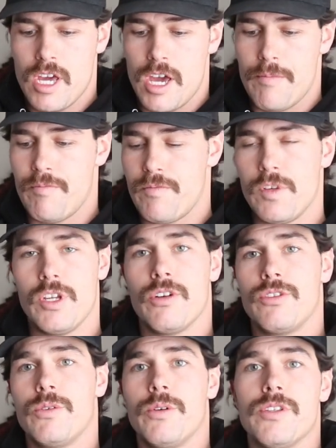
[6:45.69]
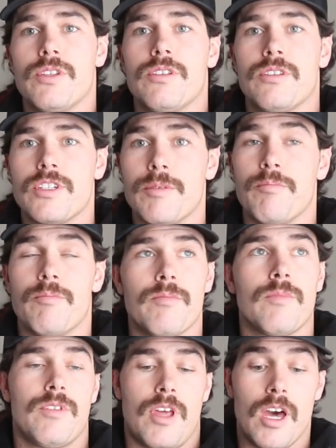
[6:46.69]
and you know, doing some
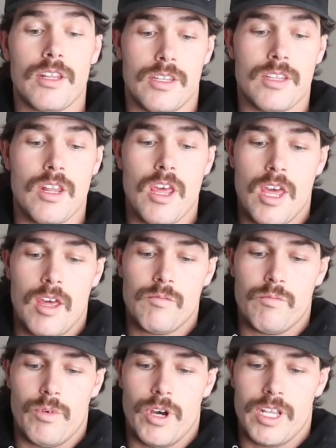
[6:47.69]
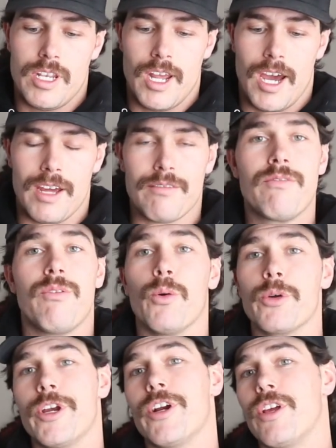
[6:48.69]
hunting, but not
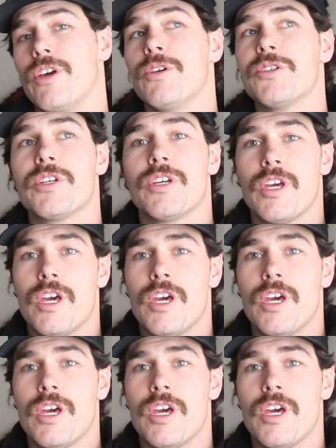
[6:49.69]
full year use.